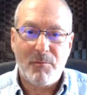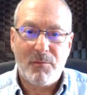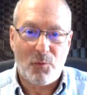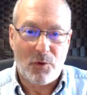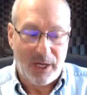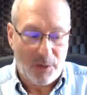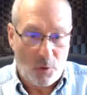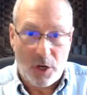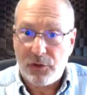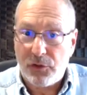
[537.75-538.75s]
But what I
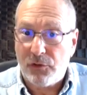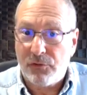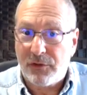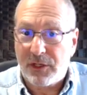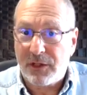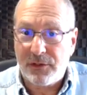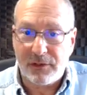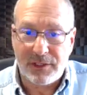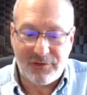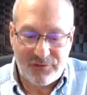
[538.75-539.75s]
want you to
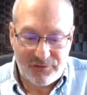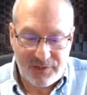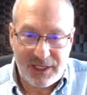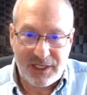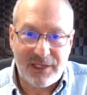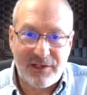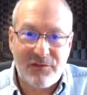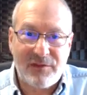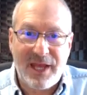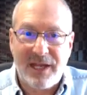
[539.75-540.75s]
clearly see
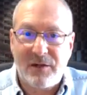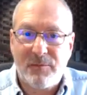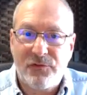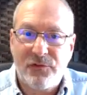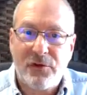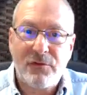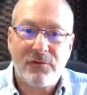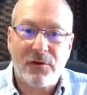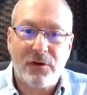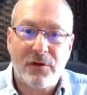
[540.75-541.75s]
is that
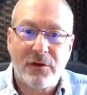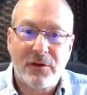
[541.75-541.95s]
observer